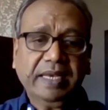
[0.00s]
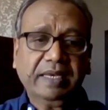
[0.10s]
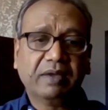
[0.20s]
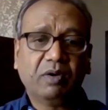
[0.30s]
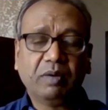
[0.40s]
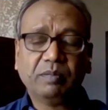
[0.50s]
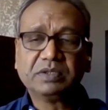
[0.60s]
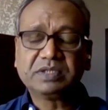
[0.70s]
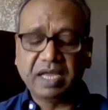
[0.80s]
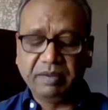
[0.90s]
an
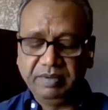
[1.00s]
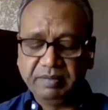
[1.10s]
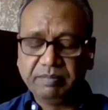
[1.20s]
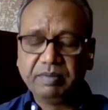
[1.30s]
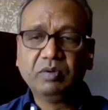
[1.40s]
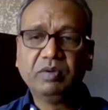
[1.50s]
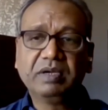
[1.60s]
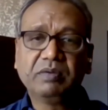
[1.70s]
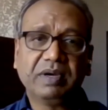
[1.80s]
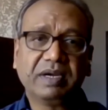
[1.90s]
almost IBM Blue
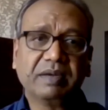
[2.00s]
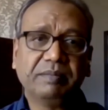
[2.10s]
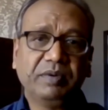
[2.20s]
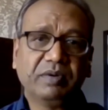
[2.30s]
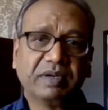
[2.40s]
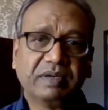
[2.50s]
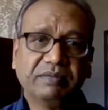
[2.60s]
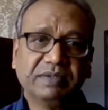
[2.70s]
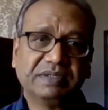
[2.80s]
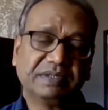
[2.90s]
equivalent computer,
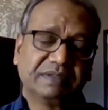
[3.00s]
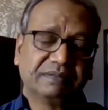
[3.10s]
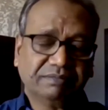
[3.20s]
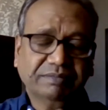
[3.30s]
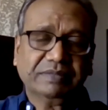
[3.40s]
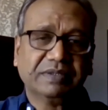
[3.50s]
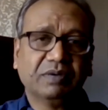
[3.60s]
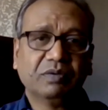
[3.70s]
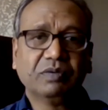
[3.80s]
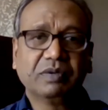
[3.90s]
which is,
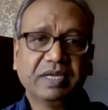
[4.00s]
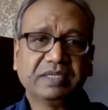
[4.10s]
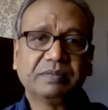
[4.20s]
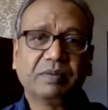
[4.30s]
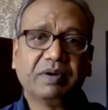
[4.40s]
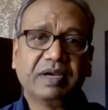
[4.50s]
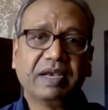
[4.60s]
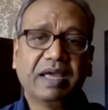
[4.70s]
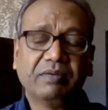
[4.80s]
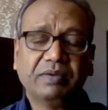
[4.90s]
you know, who cares about
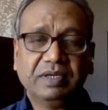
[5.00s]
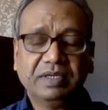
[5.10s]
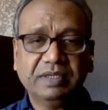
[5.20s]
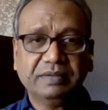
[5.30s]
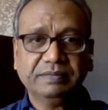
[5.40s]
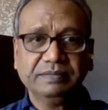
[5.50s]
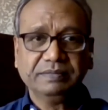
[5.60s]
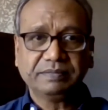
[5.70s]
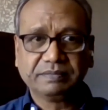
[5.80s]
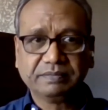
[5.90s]
it now?
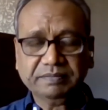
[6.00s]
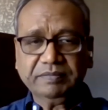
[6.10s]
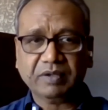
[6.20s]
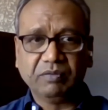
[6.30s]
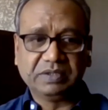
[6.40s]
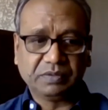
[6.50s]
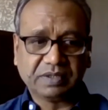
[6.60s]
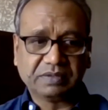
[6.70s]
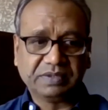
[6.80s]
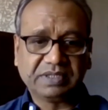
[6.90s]
Which
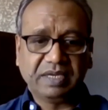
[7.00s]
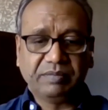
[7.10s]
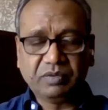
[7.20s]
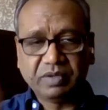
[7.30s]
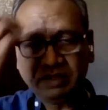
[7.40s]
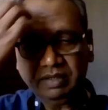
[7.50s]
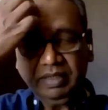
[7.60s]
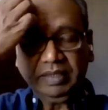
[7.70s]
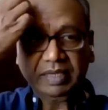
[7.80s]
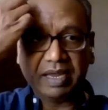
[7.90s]
was which came to our,
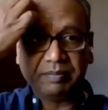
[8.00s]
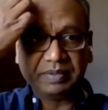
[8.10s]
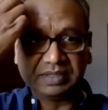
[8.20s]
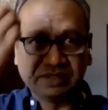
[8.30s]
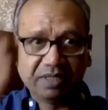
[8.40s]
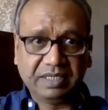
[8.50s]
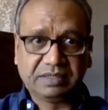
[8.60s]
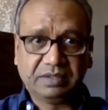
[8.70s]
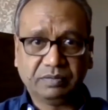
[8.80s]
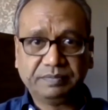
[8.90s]
our campus in
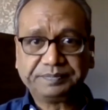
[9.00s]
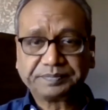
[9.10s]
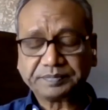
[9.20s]
LSU.